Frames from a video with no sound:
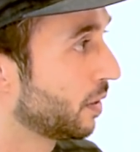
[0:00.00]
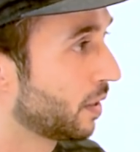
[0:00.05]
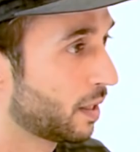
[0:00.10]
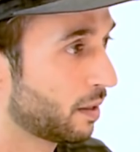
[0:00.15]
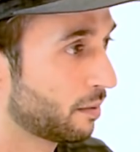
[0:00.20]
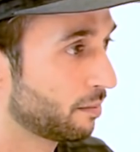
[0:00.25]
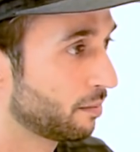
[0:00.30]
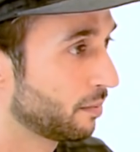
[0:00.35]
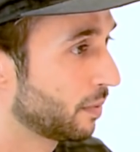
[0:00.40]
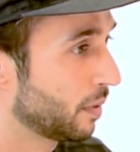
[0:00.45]

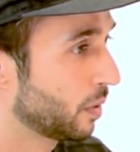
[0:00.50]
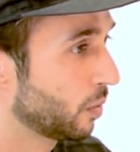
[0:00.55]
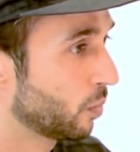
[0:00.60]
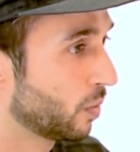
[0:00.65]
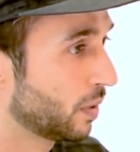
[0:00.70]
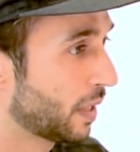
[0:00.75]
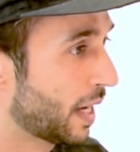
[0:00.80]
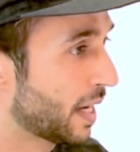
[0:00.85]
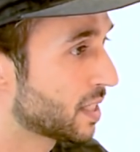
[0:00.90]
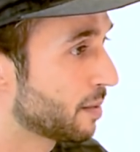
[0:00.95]
Um,
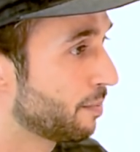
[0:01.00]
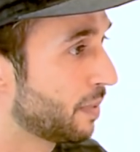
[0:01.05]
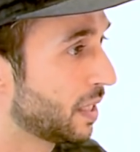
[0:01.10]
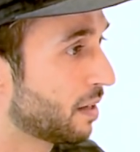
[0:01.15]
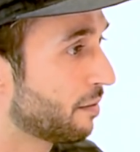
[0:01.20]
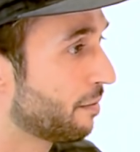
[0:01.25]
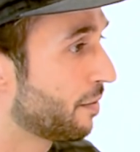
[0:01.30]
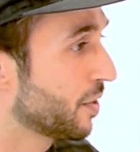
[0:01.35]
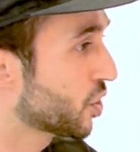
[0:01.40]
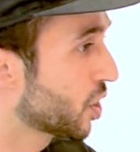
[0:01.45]
has it been
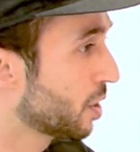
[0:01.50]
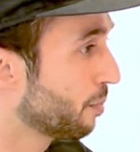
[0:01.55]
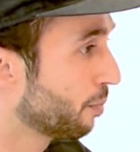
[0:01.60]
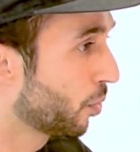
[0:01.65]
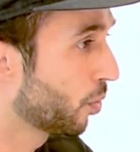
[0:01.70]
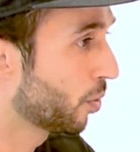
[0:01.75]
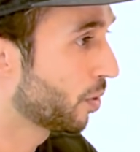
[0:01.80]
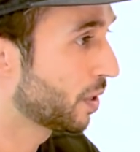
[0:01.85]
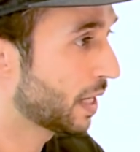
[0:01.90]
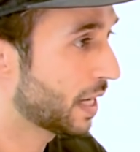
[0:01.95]
a vision
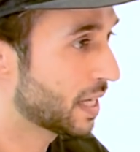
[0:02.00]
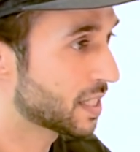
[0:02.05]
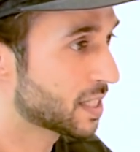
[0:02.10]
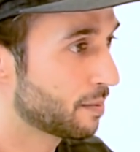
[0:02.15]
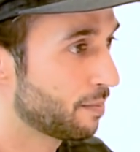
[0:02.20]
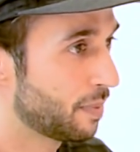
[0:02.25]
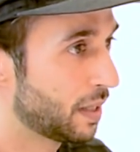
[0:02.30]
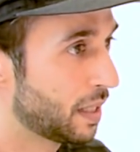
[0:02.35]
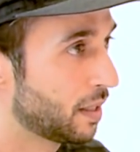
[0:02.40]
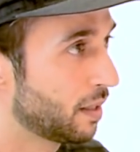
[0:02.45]
board? Has
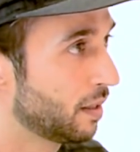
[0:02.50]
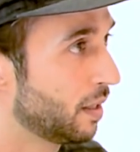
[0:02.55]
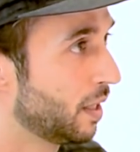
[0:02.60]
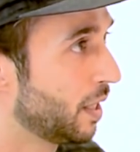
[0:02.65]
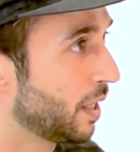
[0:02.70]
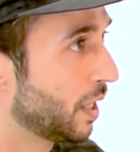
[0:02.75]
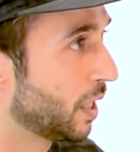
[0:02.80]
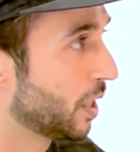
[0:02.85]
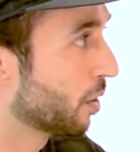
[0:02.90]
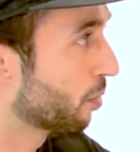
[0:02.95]
it been,
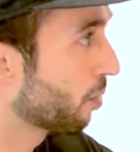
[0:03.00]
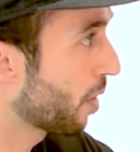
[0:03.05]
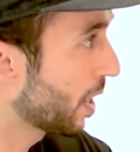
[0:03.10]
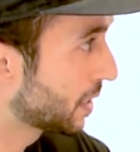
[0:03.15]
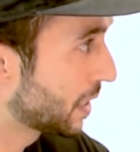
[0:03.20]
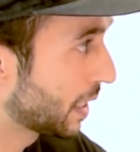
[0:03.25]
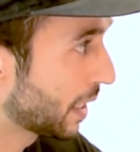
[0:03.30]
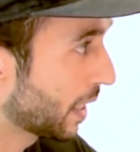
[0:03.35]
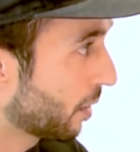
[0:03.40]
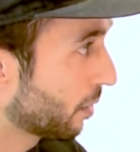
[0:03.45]
you know,
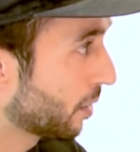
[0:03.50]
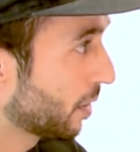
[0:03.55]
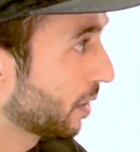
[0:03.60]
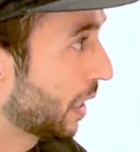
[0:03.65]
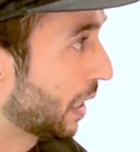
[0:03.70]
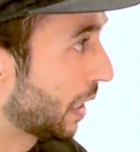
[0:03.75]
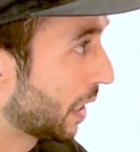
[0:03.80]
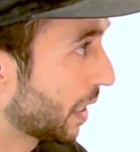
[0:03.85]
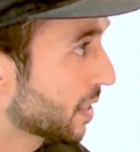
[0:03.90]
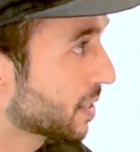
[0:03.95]
writing out
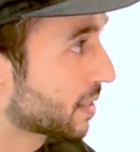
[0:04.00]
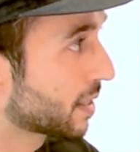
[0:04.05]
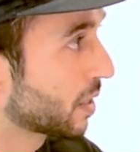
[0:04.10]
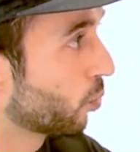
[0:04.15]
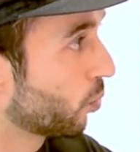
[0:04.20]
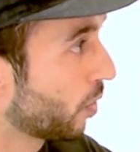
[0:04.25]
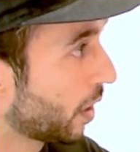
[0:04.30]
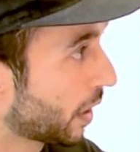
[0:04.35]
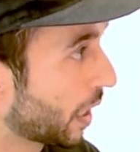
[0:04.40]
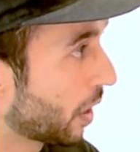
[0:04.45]
a list
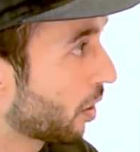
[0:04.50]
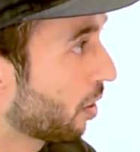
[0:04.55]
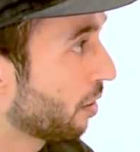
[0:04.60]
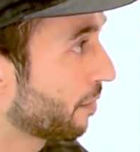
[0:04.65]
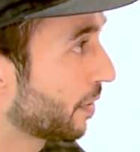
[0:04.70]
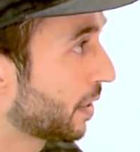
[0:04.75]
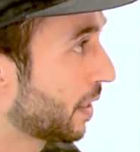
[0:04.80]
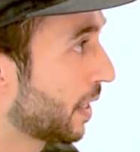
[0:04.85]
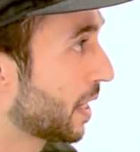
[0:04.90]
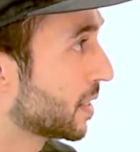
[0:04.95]
and working
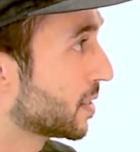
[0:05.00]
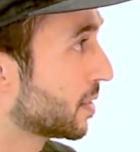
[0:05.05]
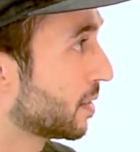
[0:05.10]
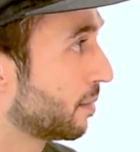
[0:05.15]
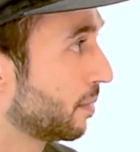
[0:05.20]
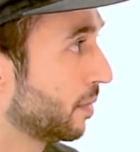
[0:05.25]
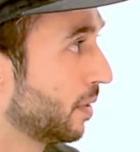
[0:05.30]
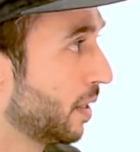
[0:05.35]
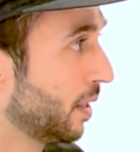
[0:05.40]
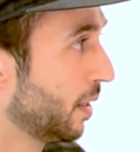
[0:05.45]
off it? Has it
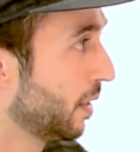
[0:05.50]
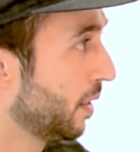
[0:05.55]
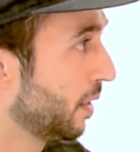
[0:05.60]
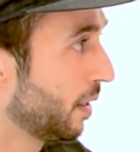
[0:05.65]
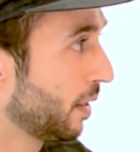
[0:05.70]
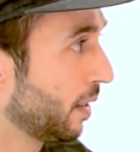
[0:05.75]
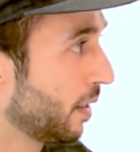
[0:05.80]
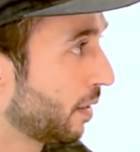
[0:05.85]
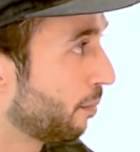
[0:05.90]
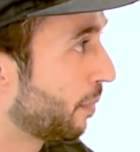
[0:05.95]

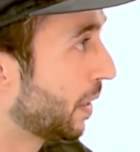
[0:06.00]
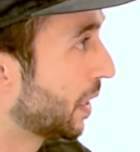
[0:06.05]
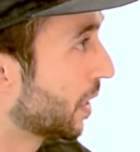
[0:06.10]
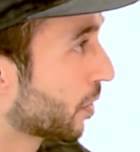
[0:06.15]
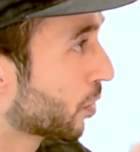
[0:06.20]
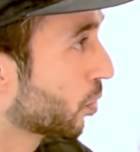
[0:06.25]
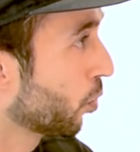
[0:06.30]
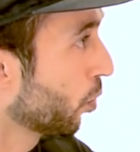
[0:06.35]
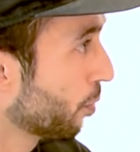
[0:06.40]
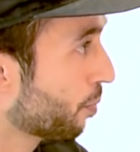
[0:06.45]
been a
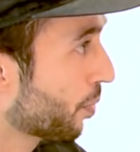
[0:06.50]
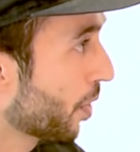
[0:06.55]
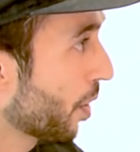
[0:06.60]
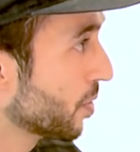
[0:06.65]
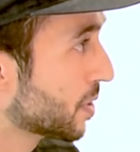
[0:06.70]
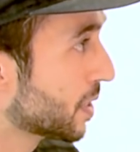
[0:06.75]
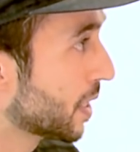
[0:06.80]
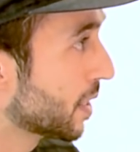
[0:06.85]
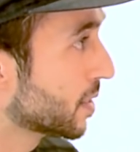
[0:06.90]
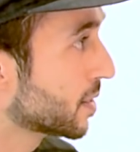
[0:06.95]
thought
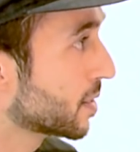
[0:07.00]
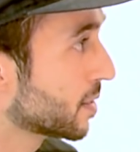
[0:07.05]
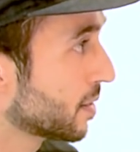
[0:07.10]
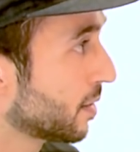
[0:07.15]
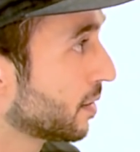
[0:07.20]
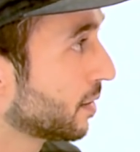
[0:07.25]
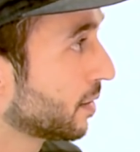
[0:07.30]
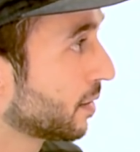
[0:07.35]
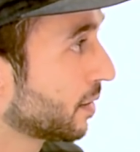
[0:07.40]
process?